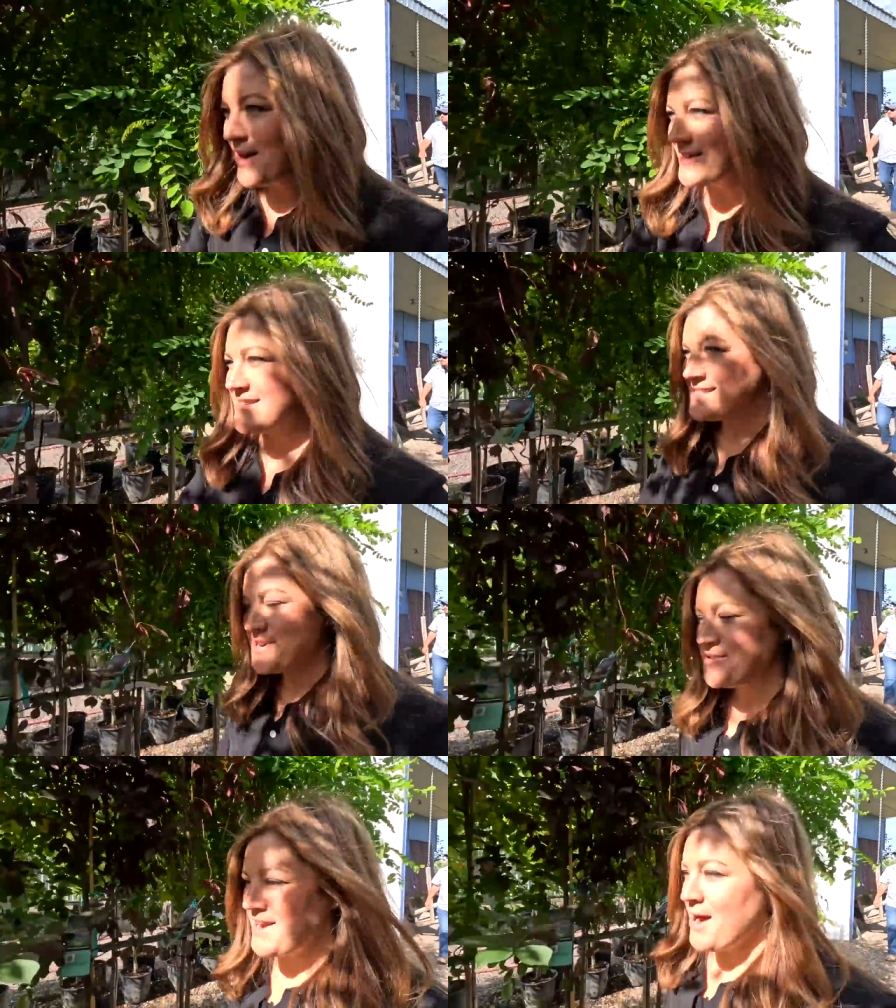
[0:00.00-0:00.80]
the garden
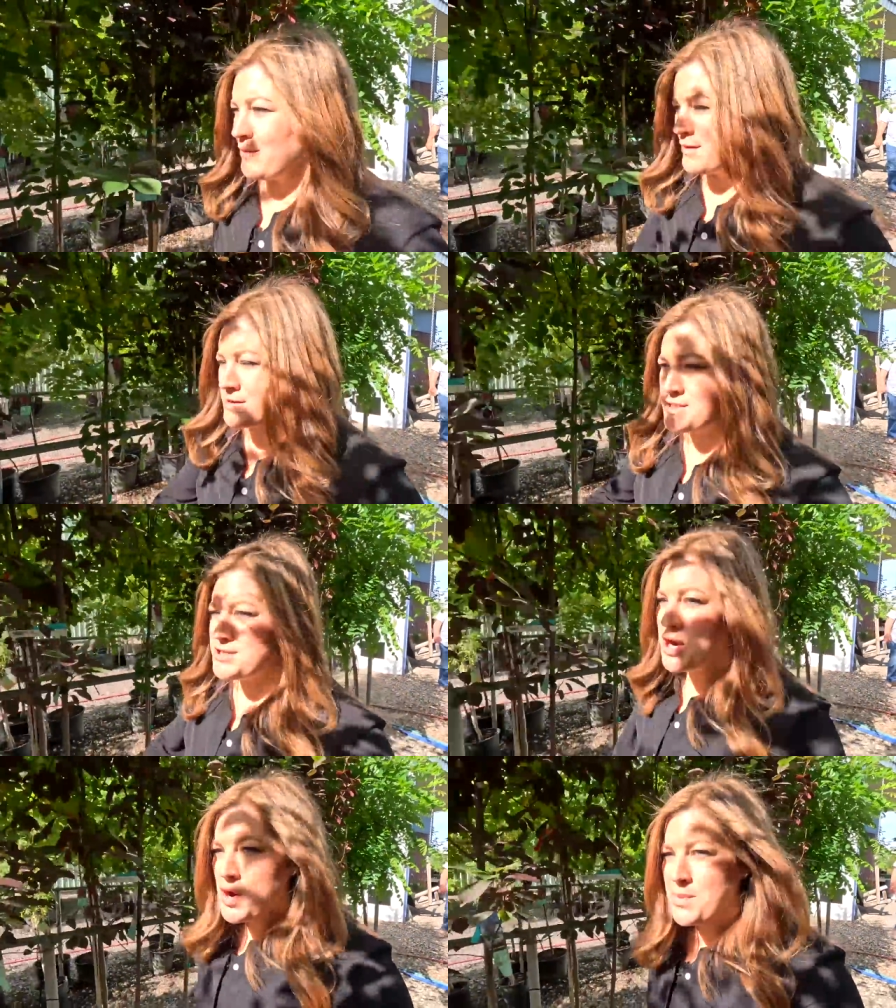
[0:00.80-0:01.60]
center now and there are
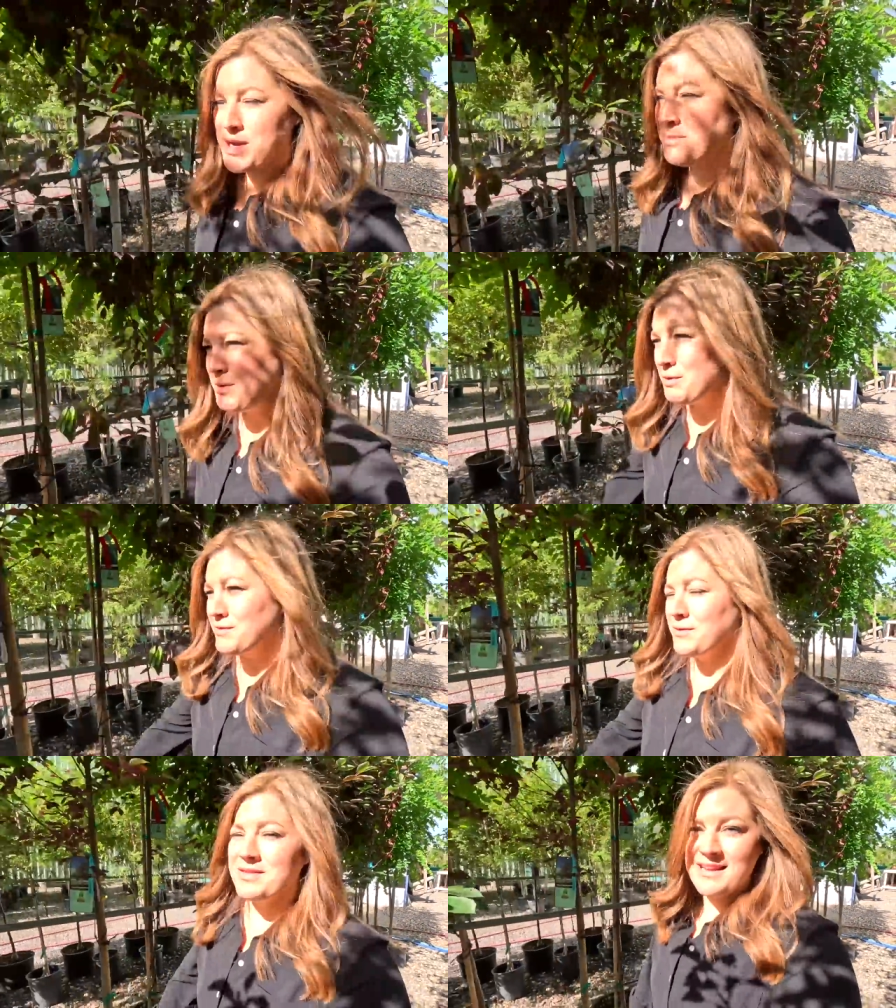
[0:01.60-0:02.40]
so many
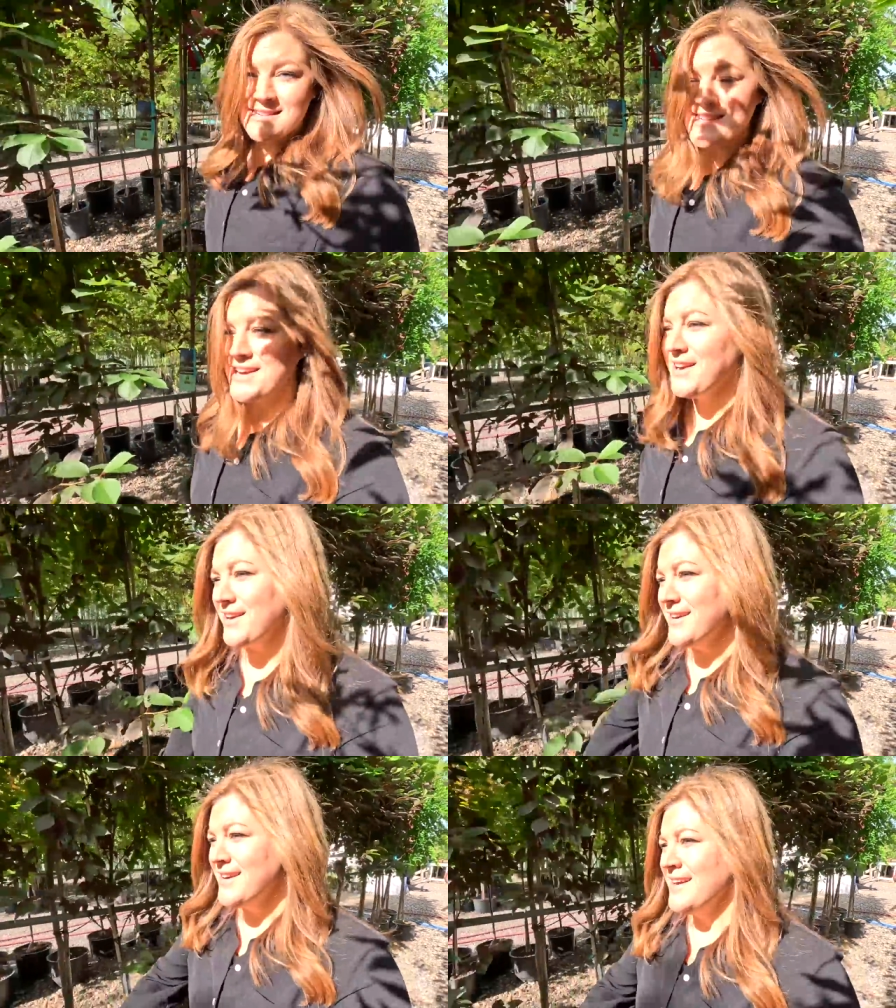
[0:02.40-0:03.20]
beautiful things
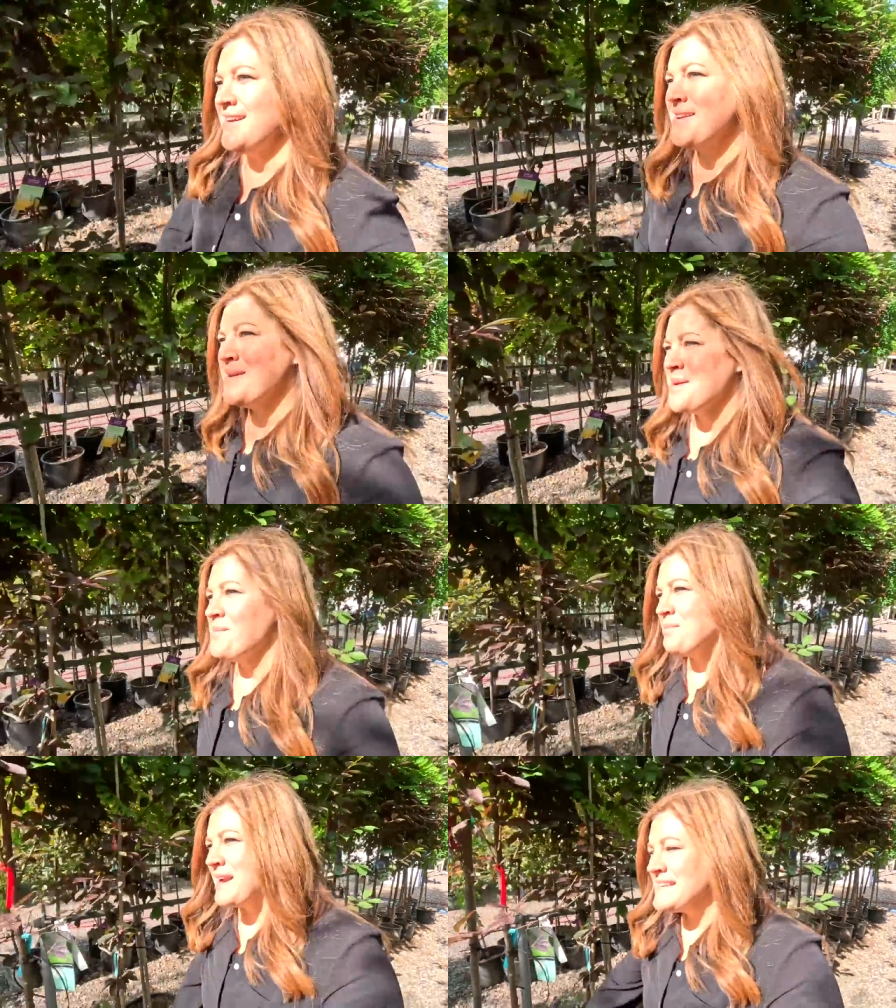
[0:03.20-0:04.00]
here
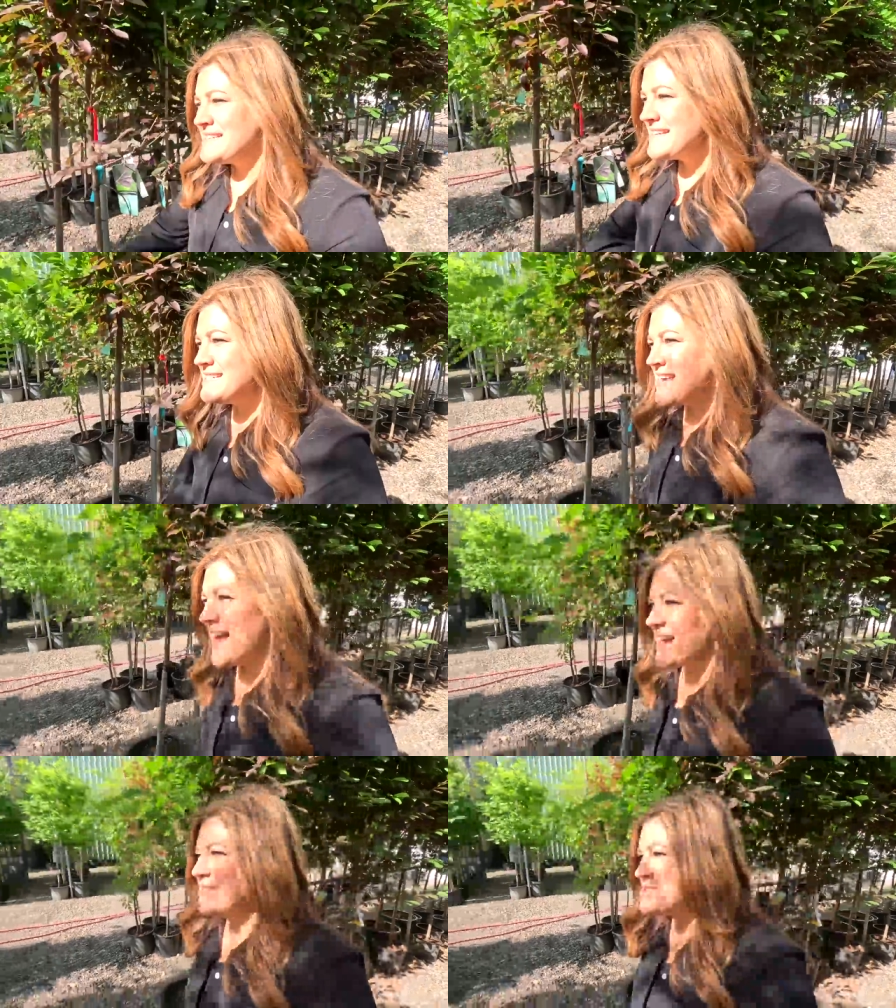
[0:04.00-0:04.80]
but I did
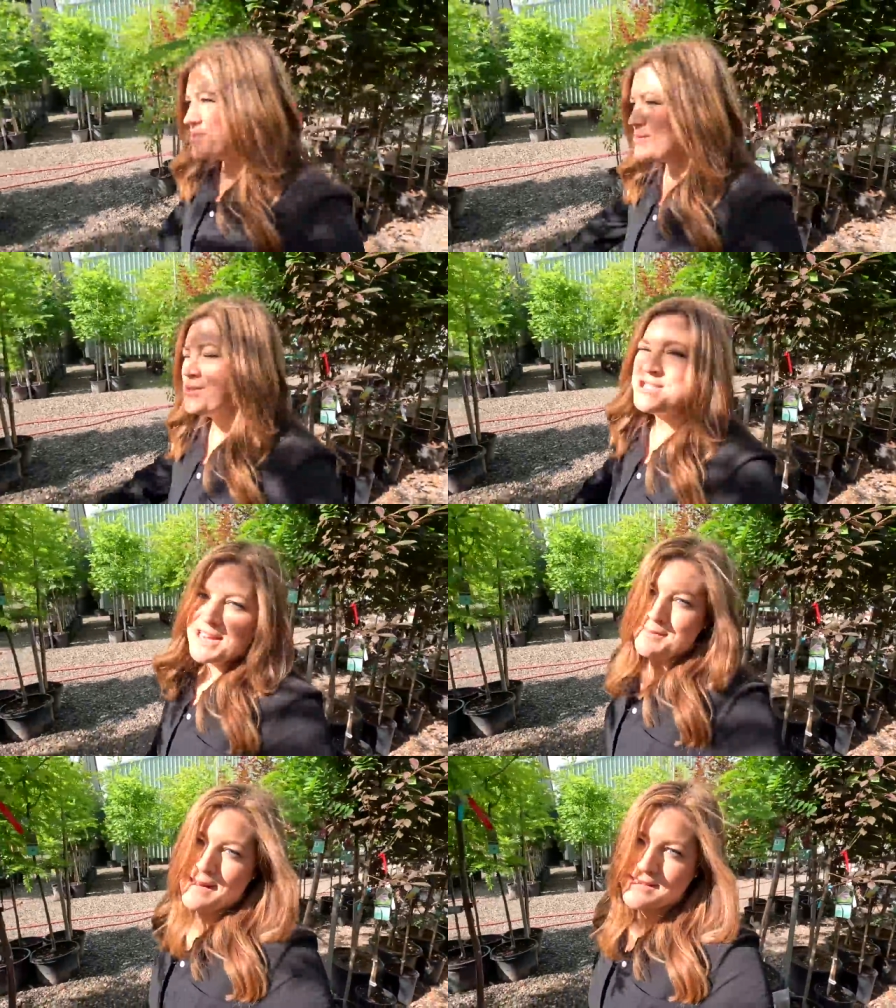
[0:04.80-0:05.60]
tag two
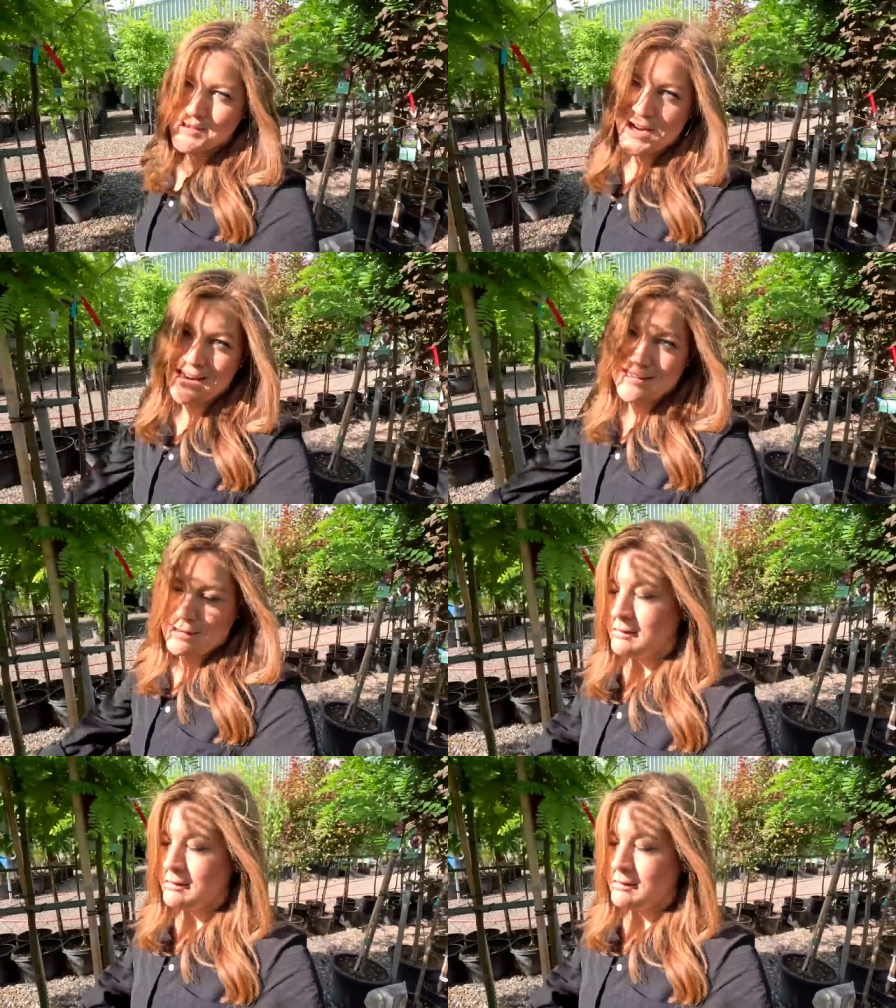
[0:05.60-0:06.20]
Shademaster honey